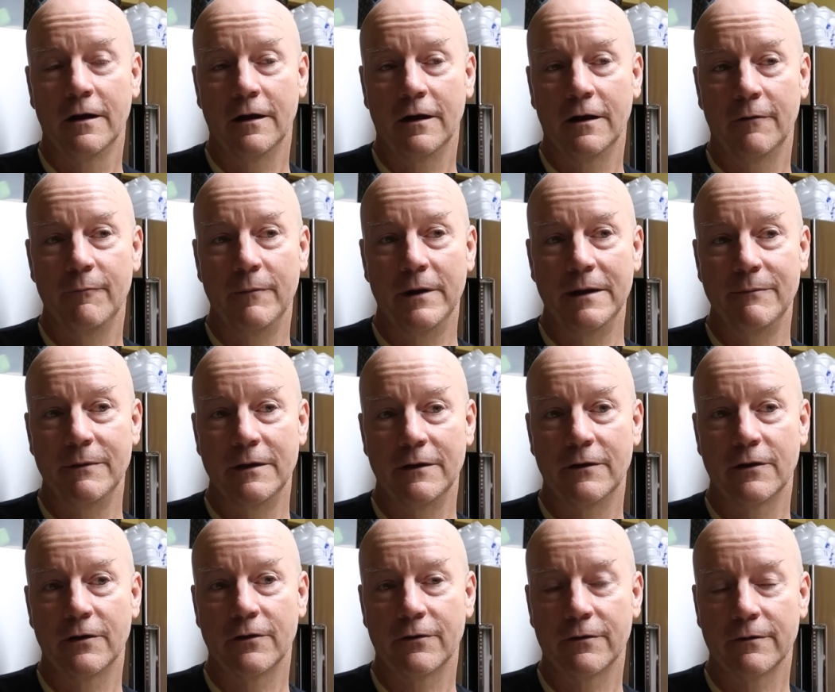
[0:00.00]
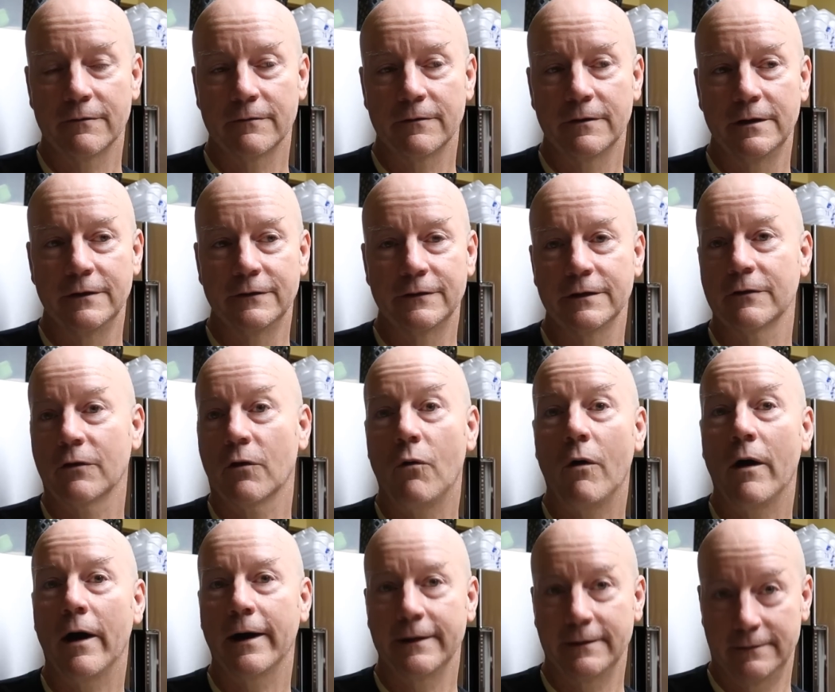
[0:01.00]
Uh, maybe there isn't
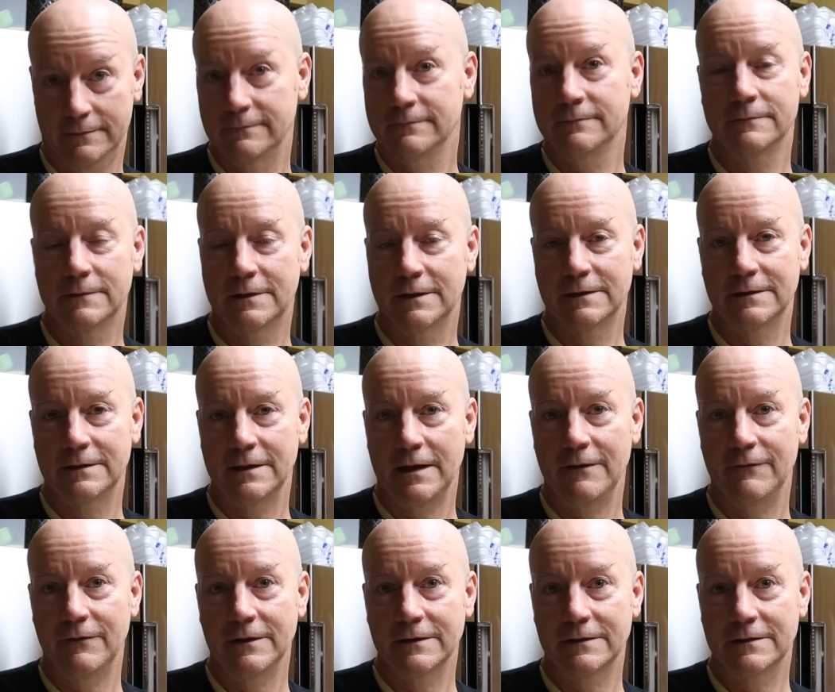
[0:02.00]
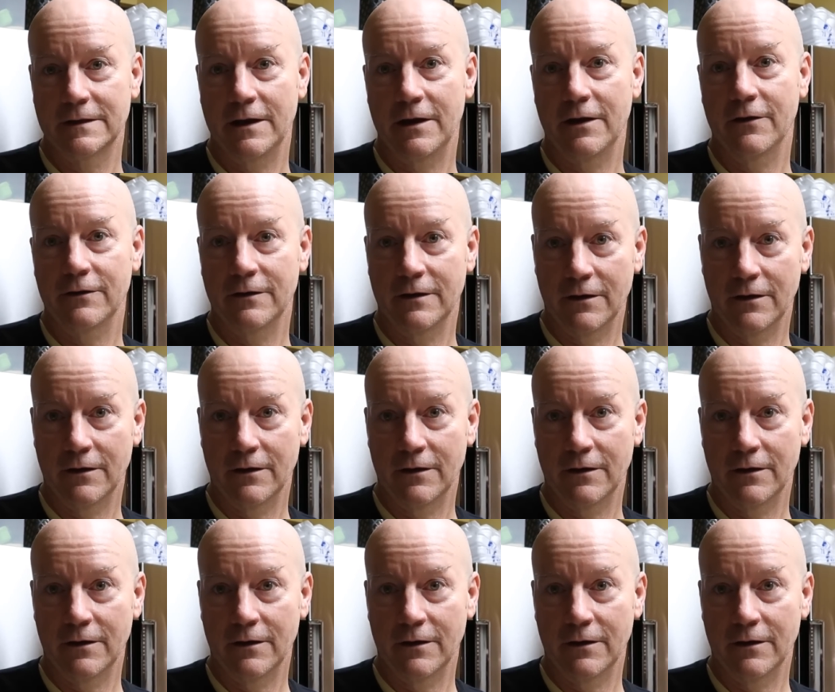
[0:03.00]
quite the savings there.